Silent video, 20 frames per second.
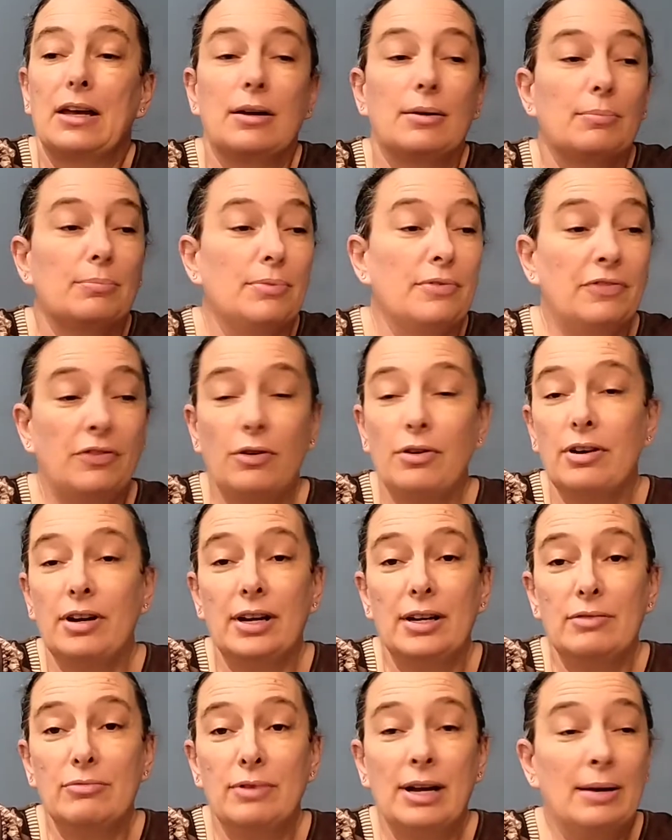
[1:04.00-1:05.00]
Before I
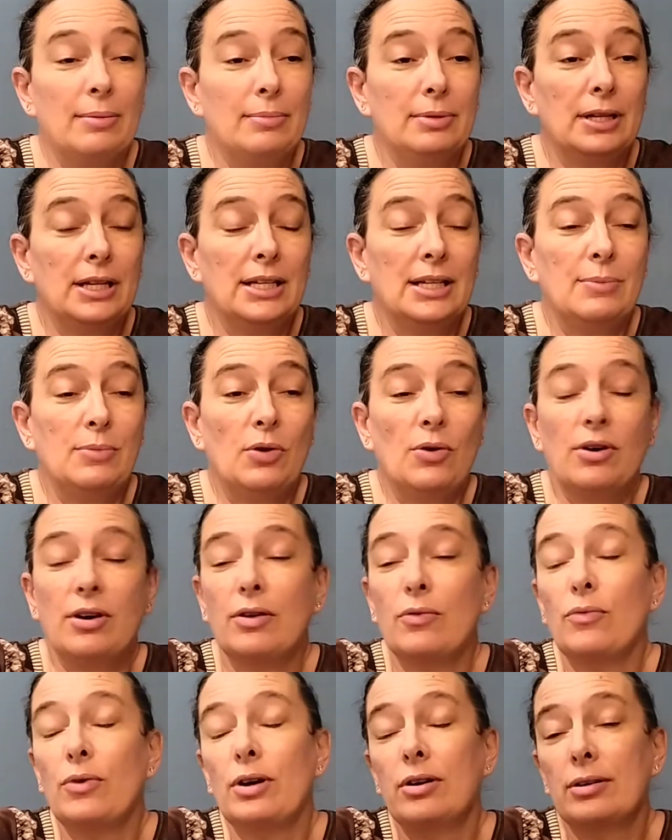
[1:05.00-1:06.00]
ramble anymore,
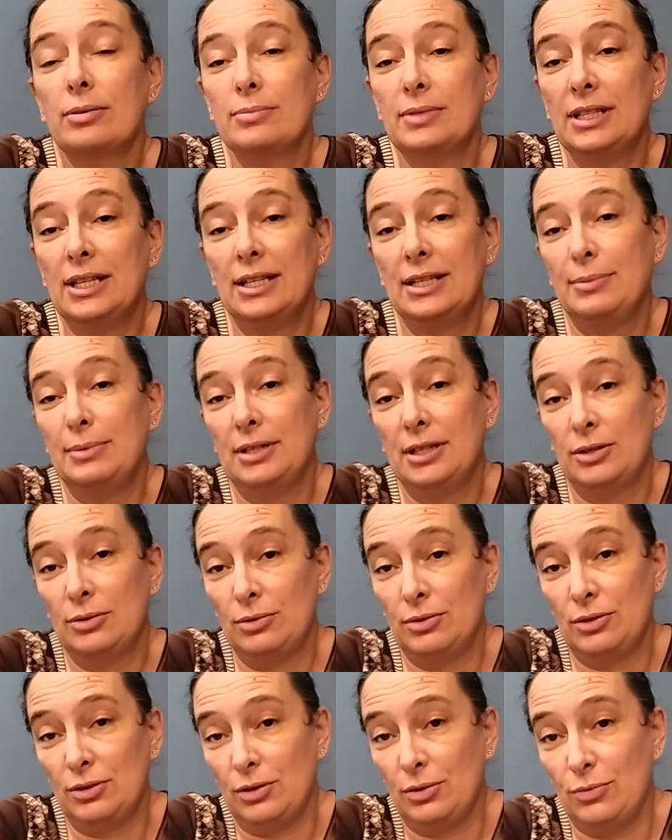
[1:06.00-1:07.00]
welcome to anybody who's
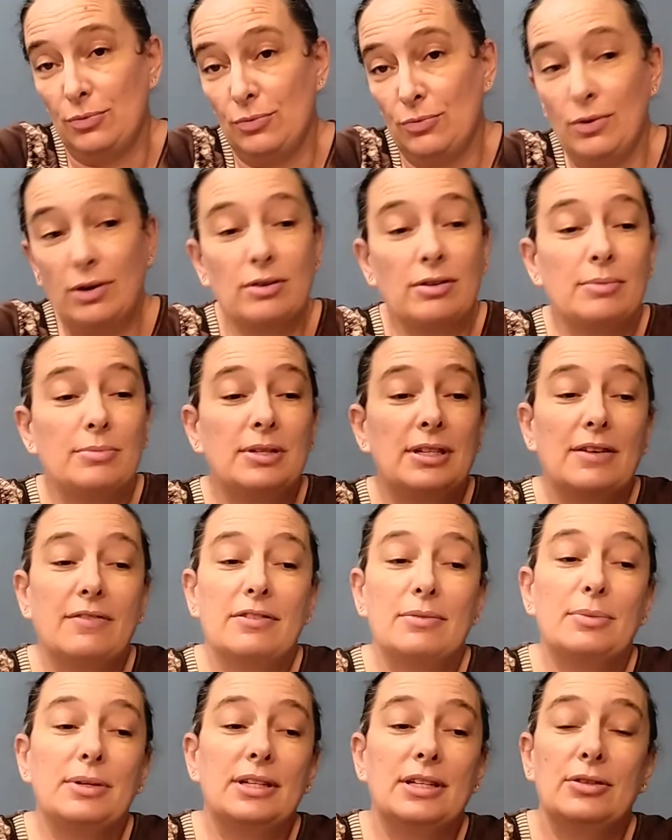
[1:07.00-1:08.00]
new. Welcome to
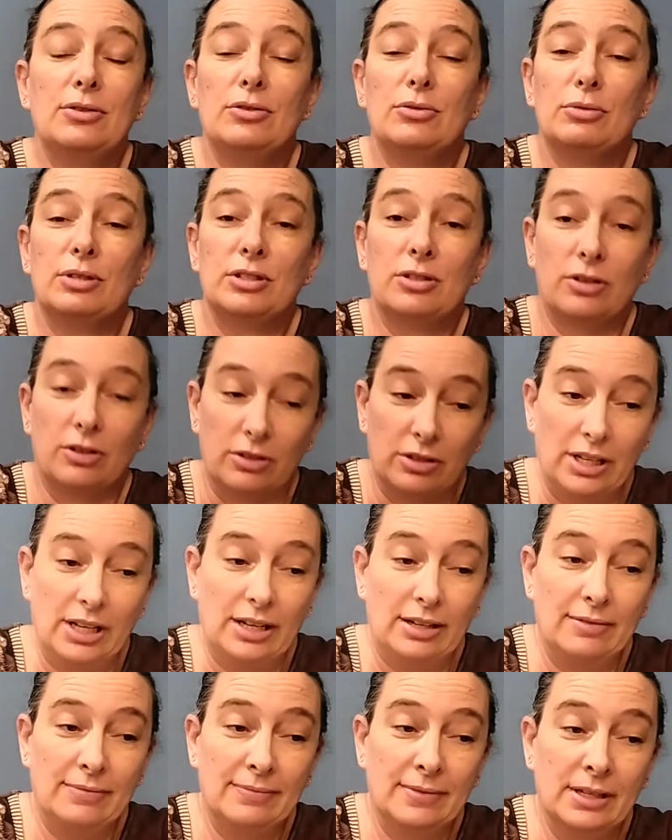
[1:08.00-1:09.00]
everybody who's returning.
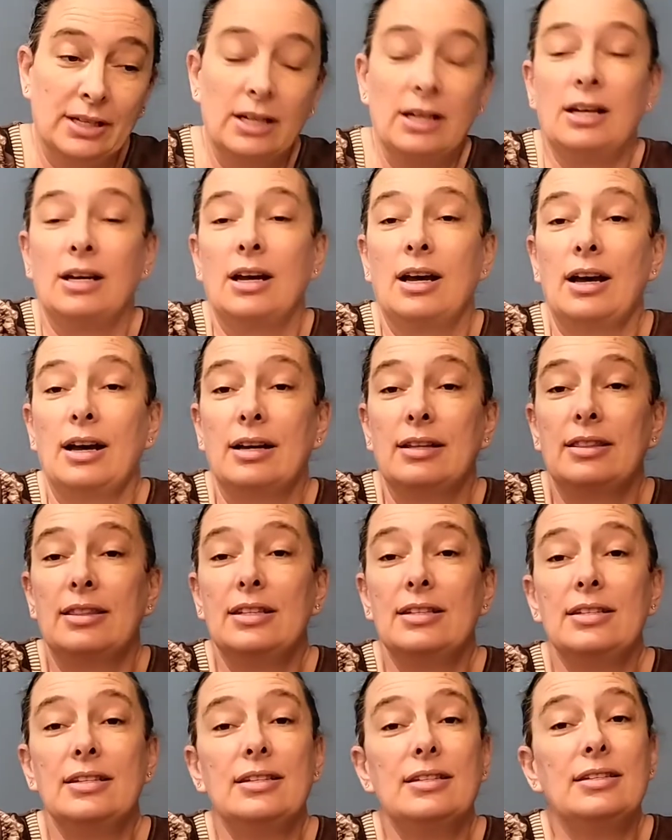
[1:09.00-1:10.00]

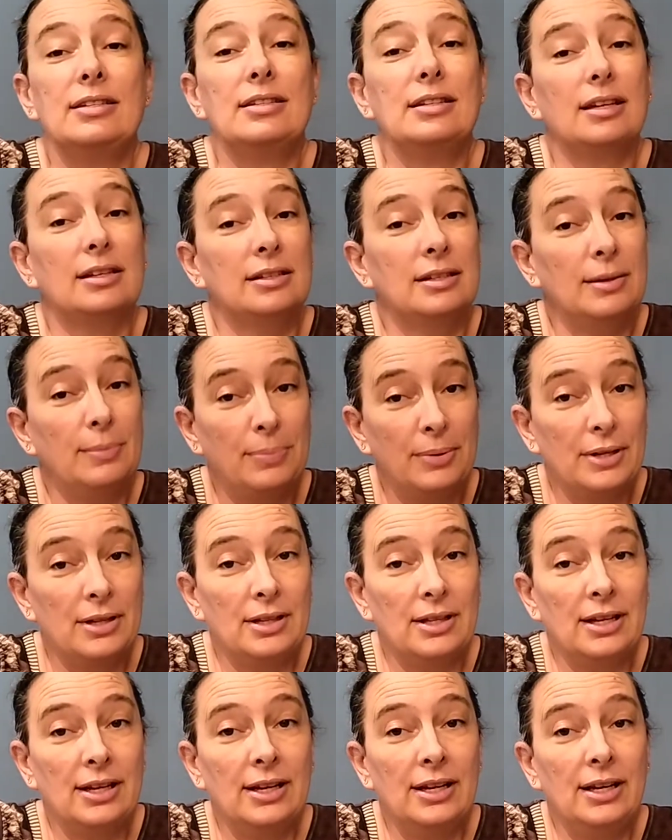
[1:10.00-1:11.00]
This is
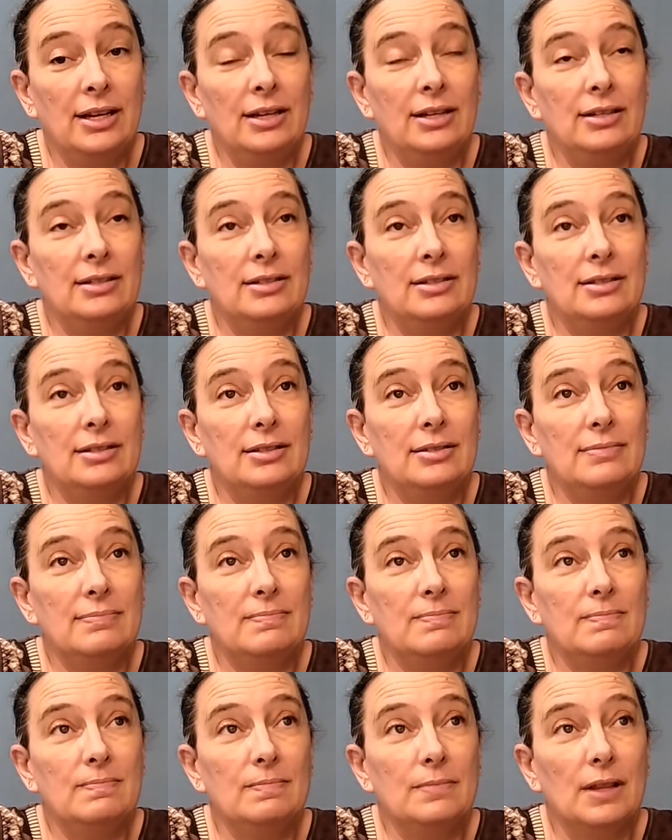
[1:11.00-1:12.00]
typically
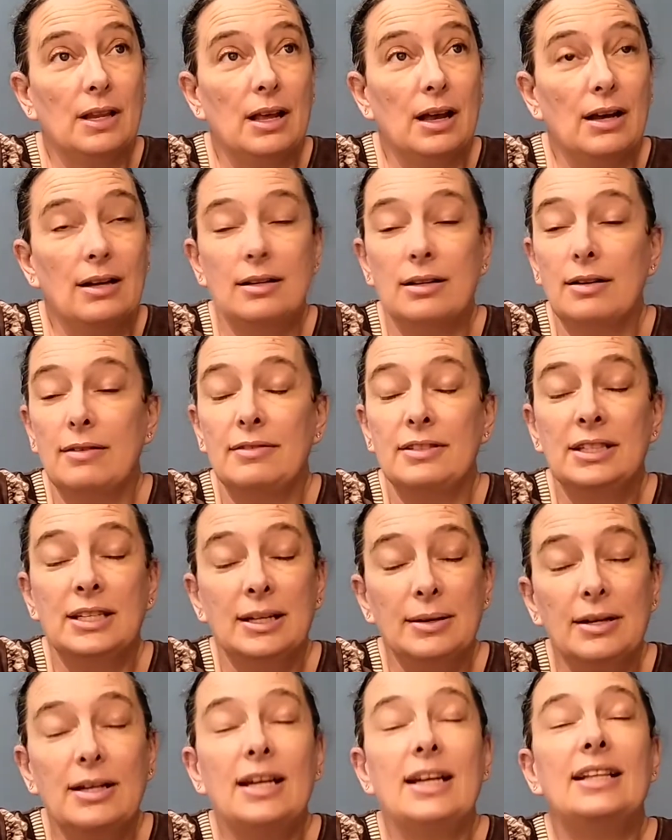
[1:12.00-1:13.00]

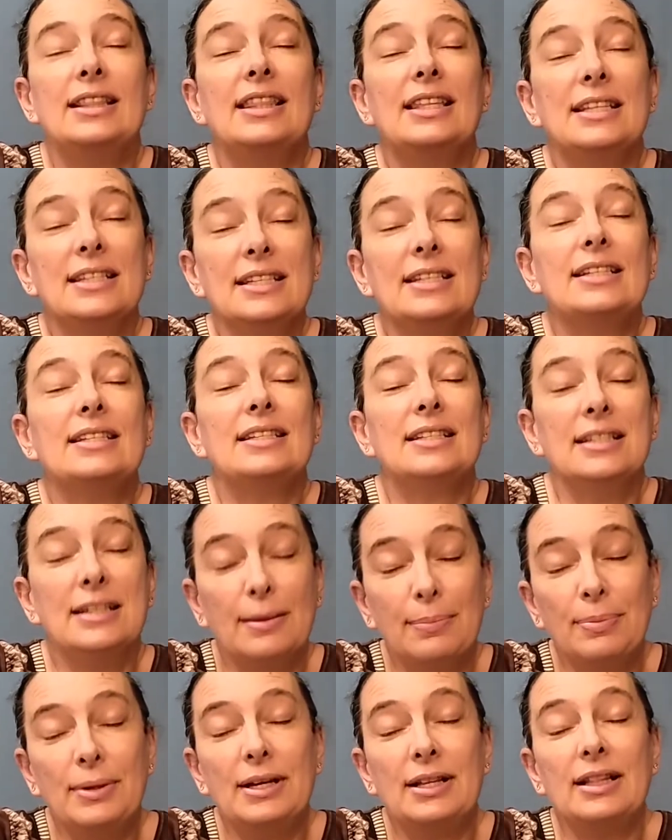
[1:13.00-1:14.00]

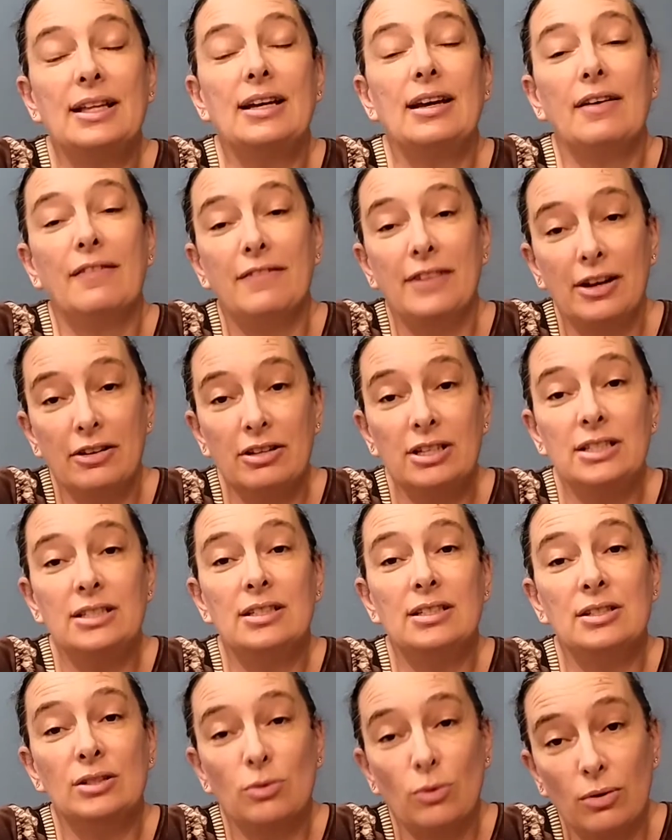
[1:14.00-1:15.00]
a very
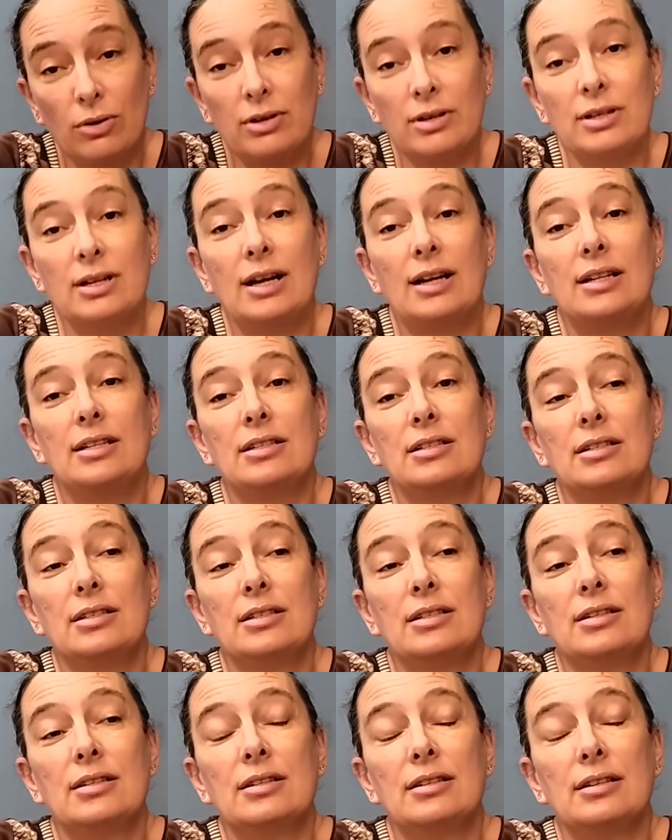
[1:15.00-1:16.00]
disorganized
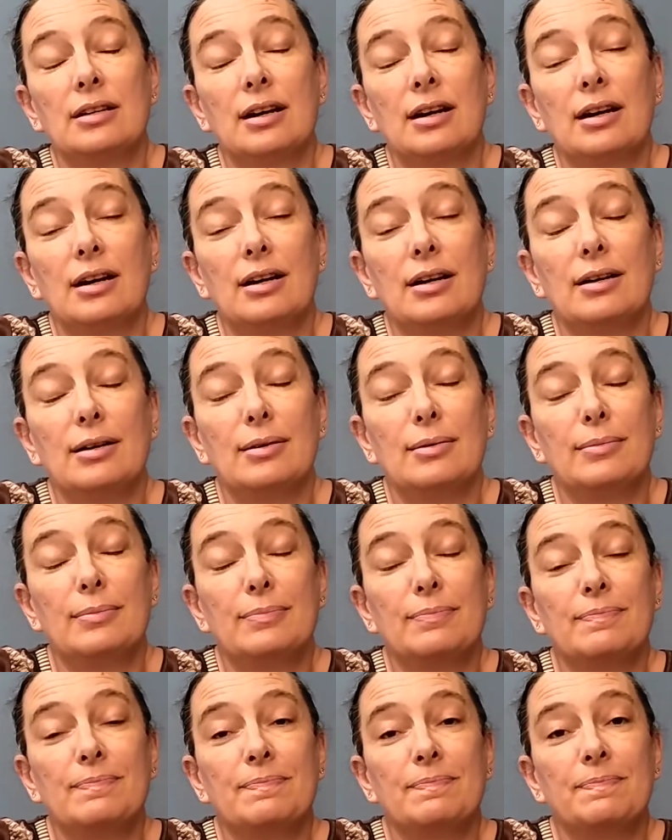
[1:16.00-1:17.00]

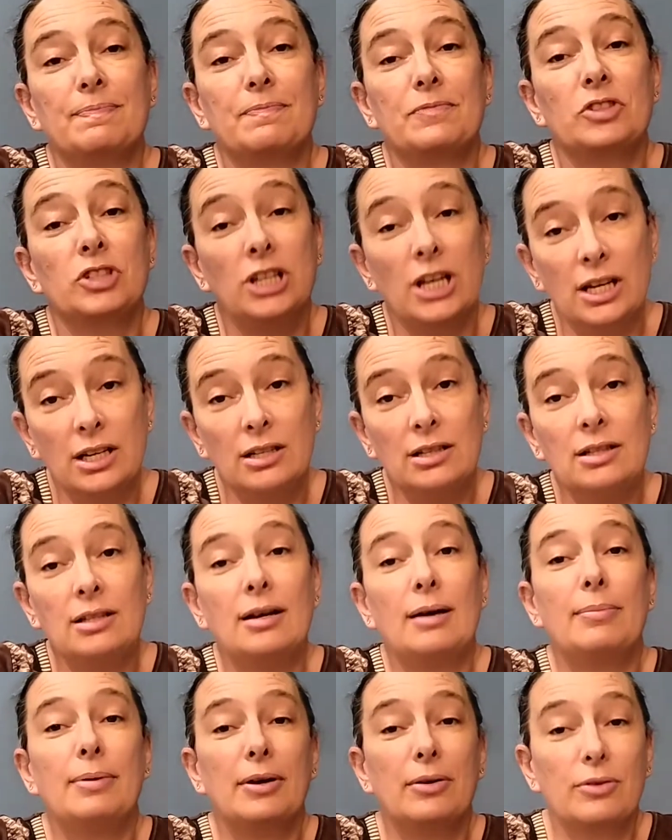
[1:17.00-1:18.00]
channel
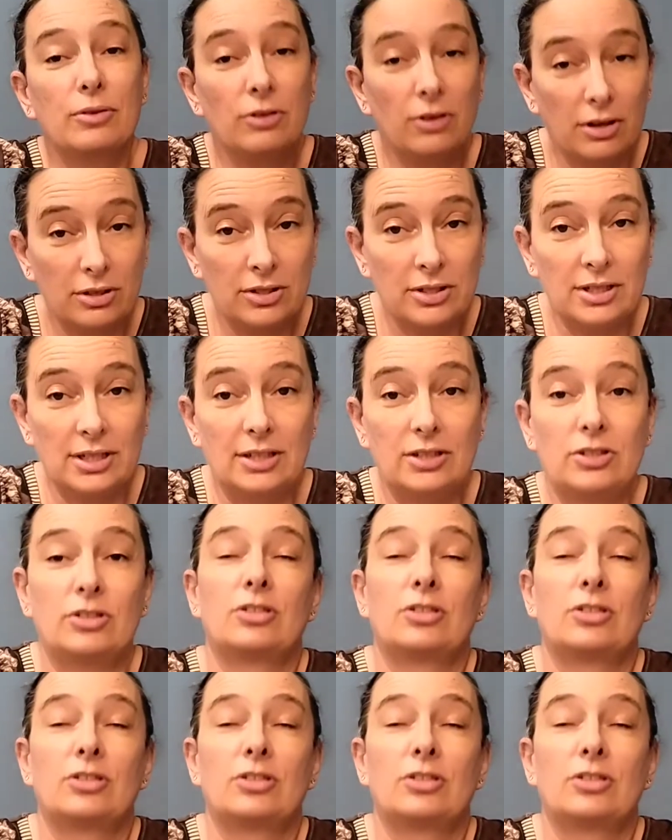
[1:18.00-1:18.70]
about cross stitch.